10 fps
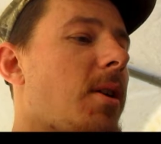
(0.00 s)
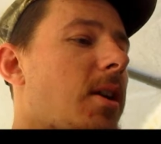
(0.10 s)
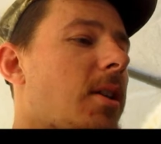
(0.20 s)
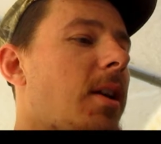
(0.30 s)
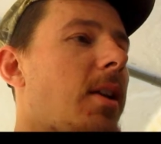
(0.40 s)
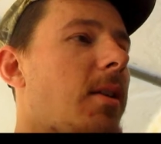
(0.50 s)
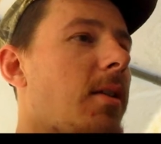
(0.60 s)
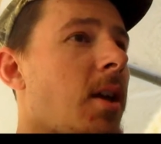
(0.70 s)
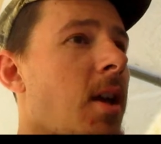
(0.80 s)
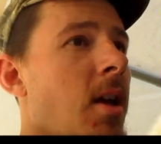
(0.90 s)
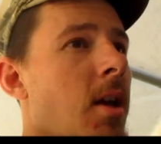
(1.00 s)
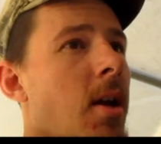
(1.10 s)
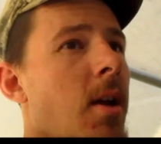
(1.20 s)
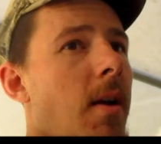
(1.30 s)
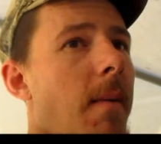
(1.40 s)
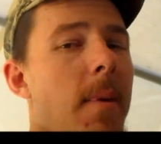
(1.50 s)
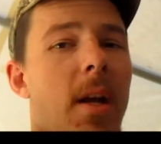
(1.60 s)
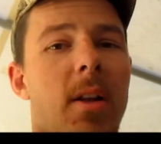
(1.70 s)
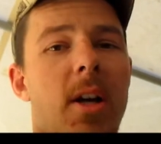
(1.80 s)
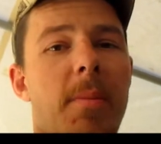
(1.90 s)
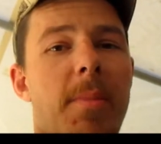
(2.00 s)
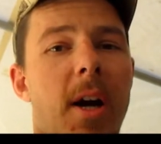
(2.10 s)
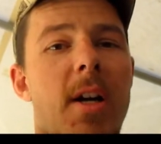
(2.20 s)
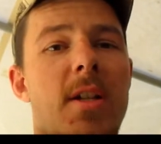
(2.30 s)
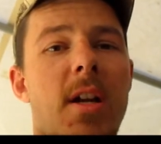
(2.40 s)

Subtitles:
I'm going to have to make a lot of parts,